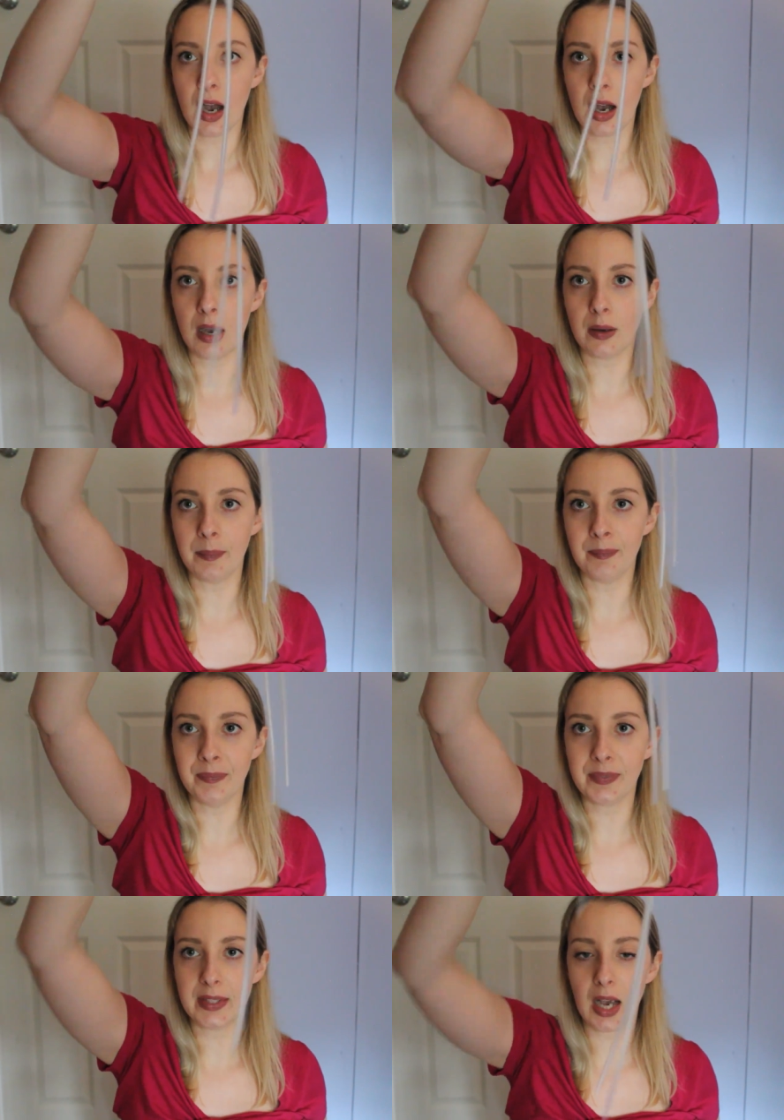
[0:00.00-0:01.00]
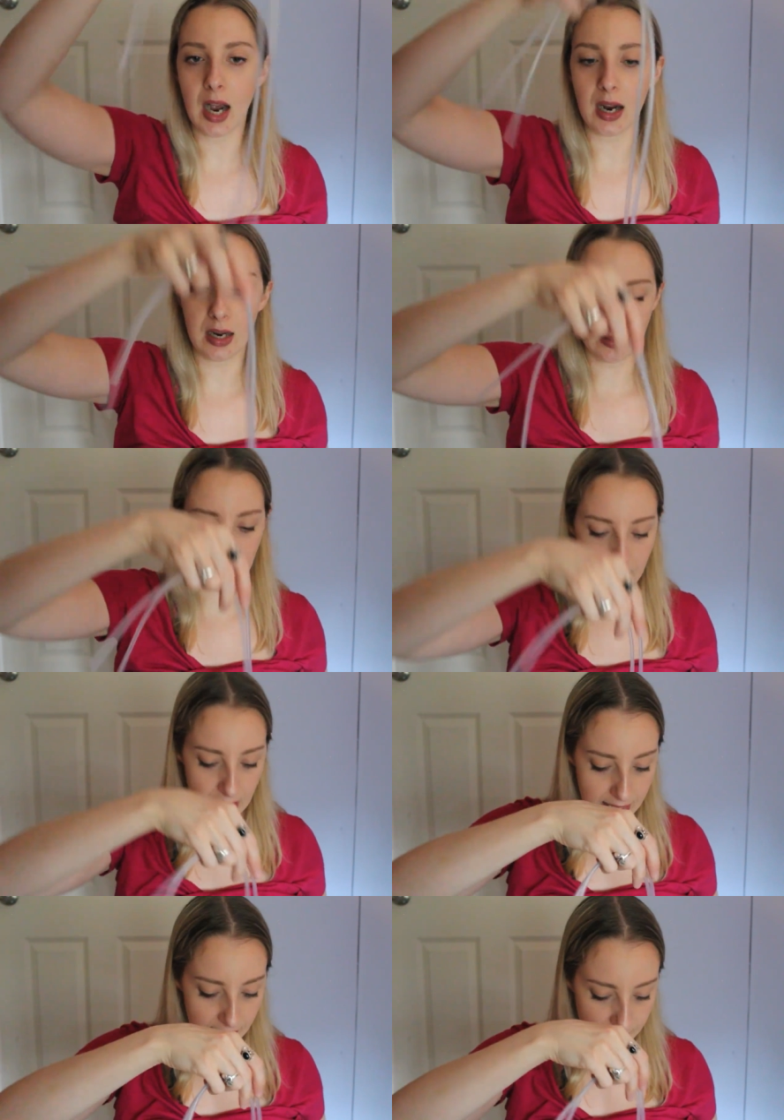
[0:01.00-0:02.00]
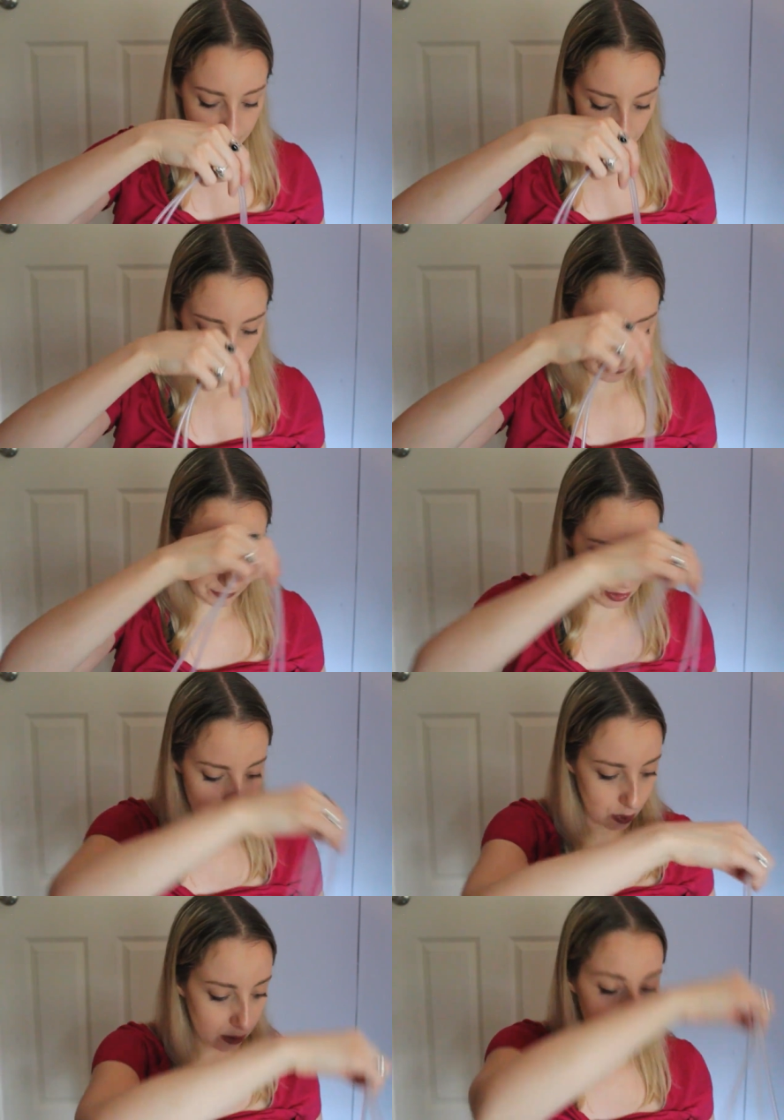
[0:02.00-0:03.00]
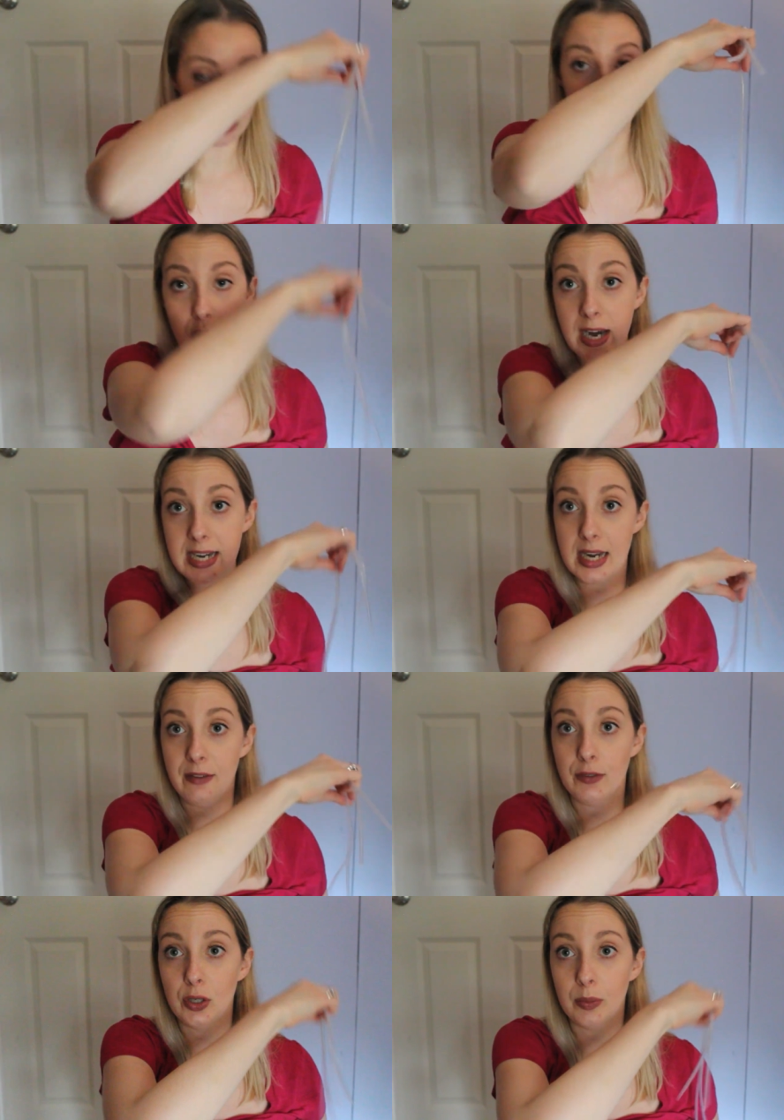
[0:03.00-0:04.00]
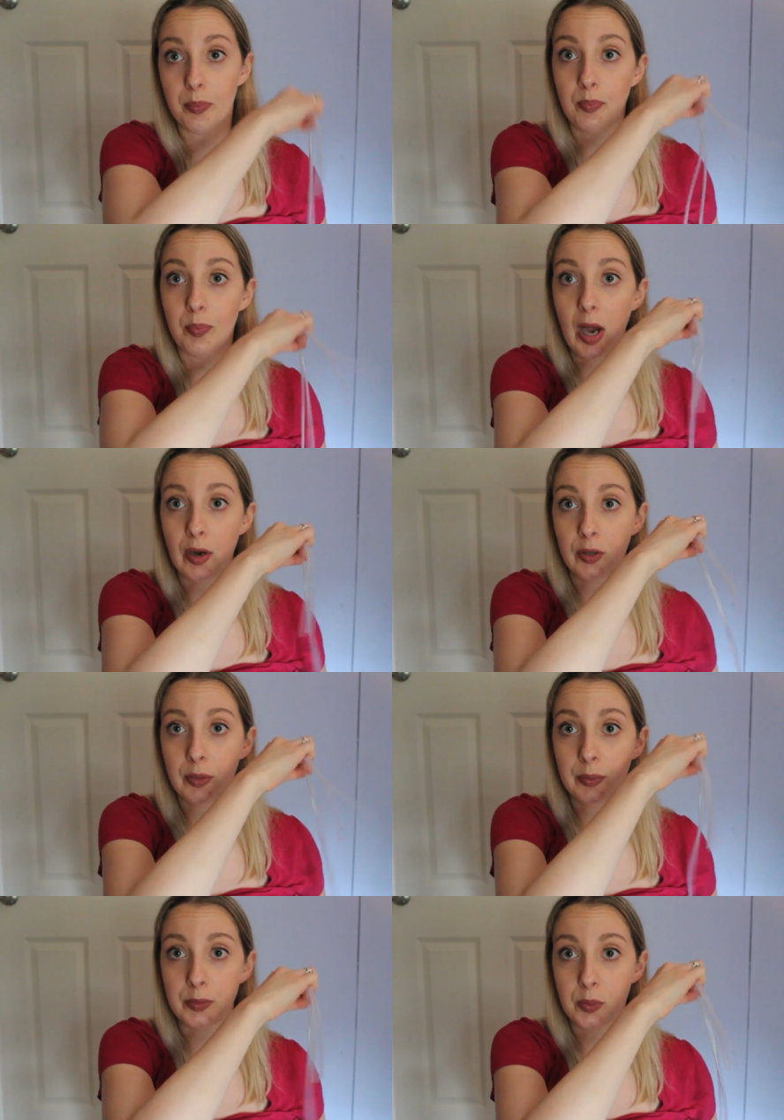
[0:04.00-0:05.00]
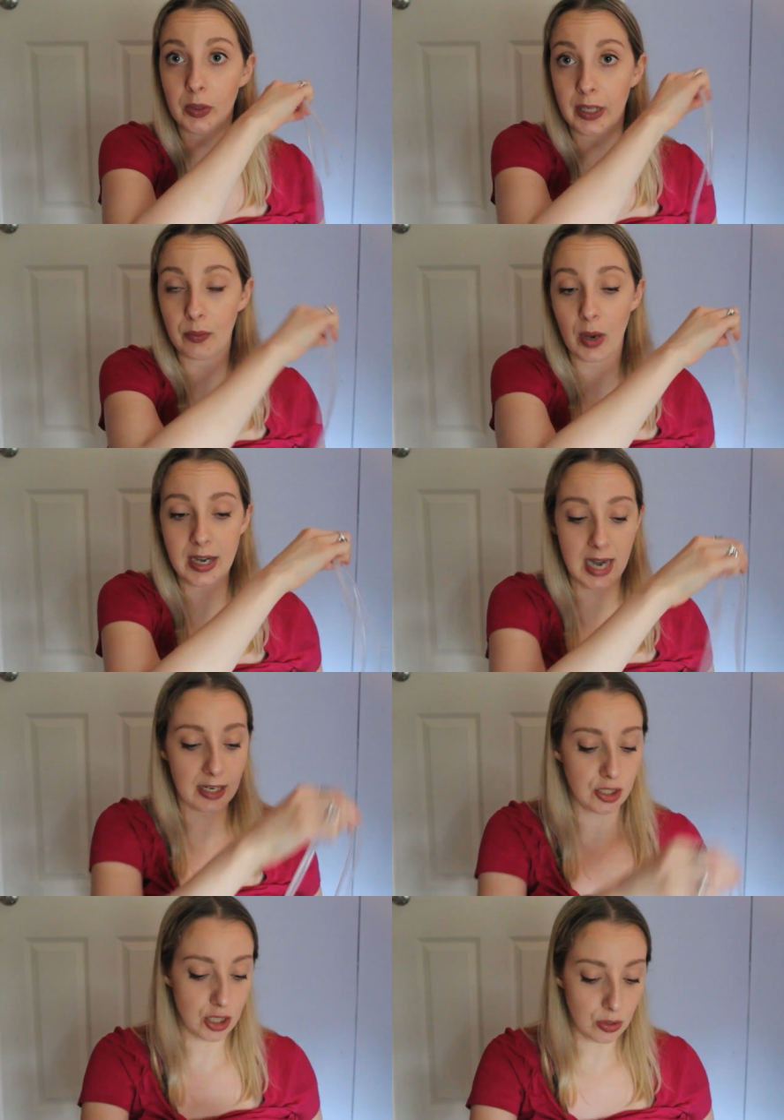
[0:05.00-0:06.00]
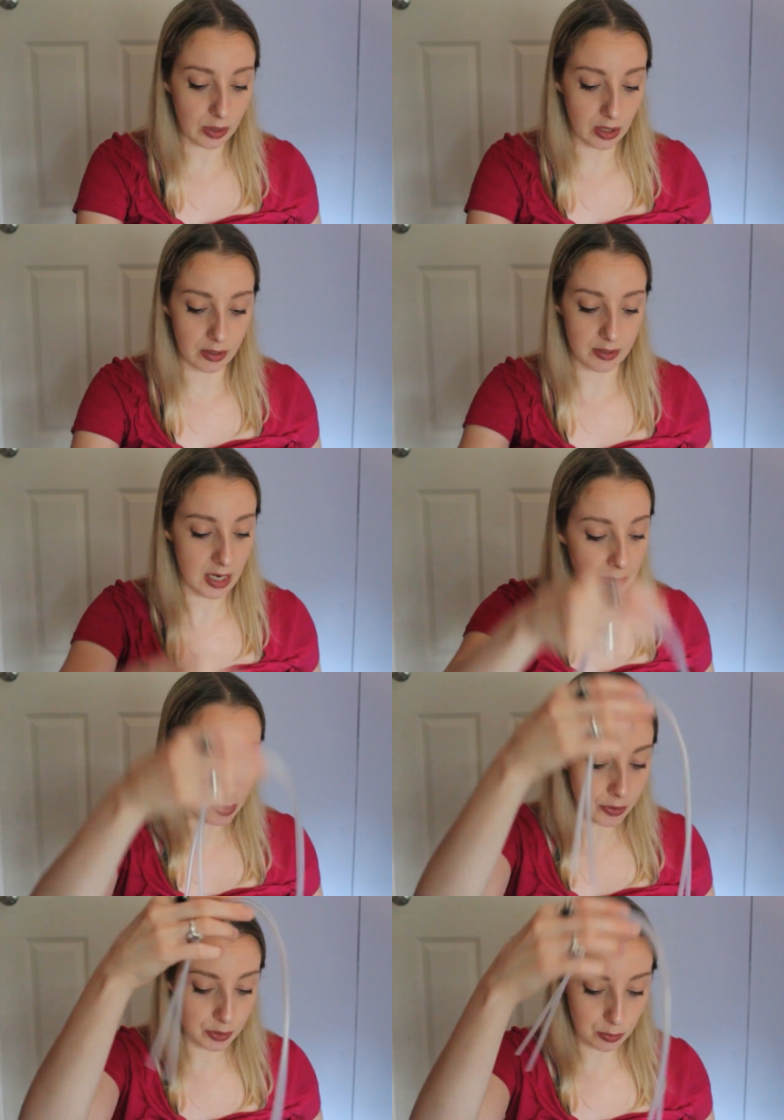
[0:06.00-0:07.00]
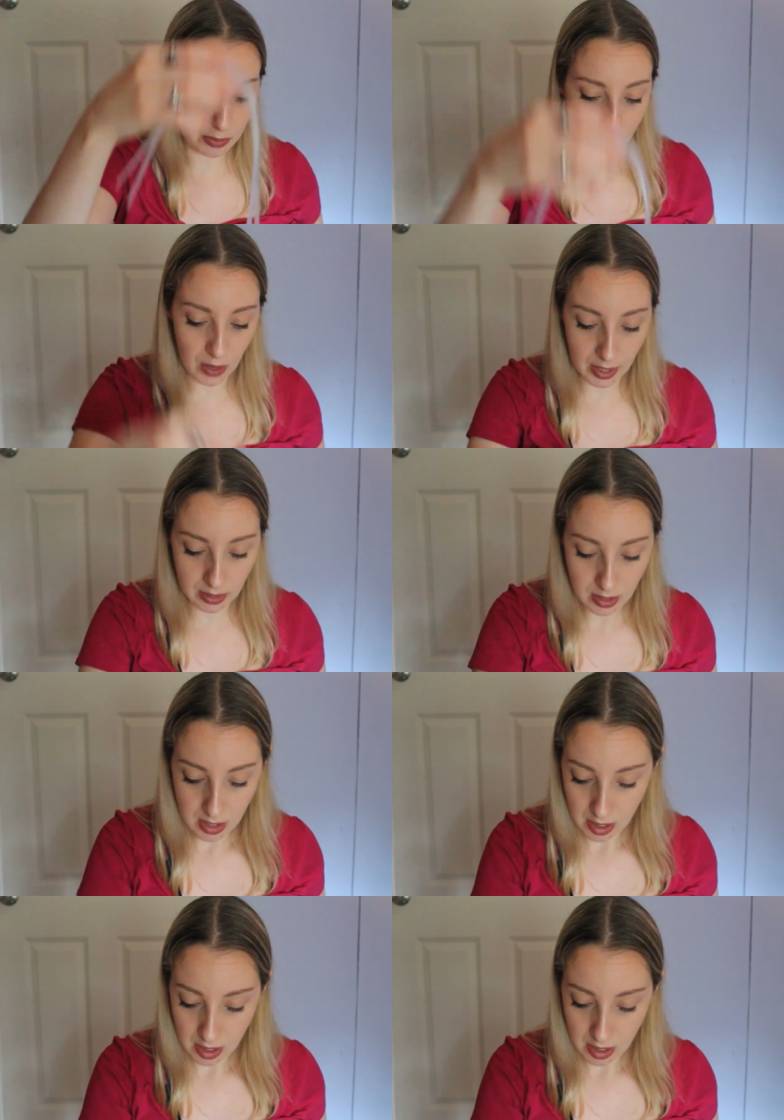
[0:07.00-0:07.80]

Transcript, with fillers: Um, uh, like I guess if you were like right, if your bottles were like right next to you, like on a table, this would be fine.